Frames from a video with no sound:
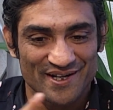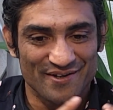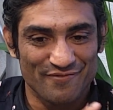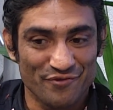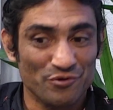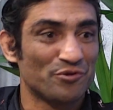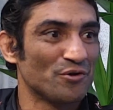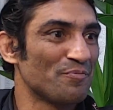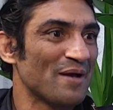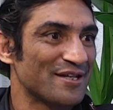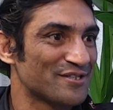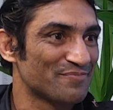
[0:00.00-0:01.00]
food group
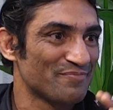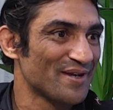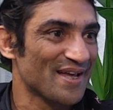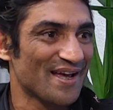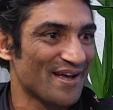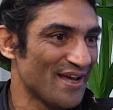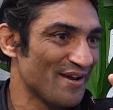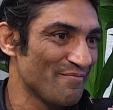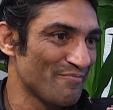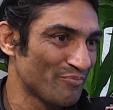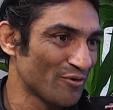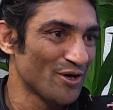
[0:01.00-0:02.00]
has a
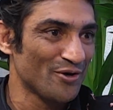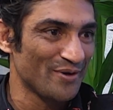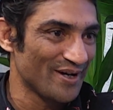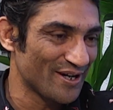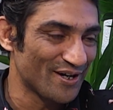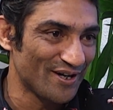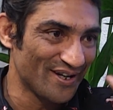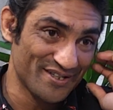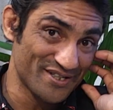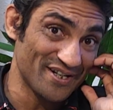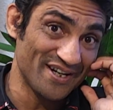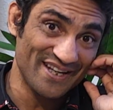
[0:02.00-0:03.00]
pro and a con
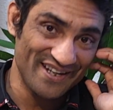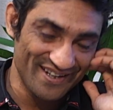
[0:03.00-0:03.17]
study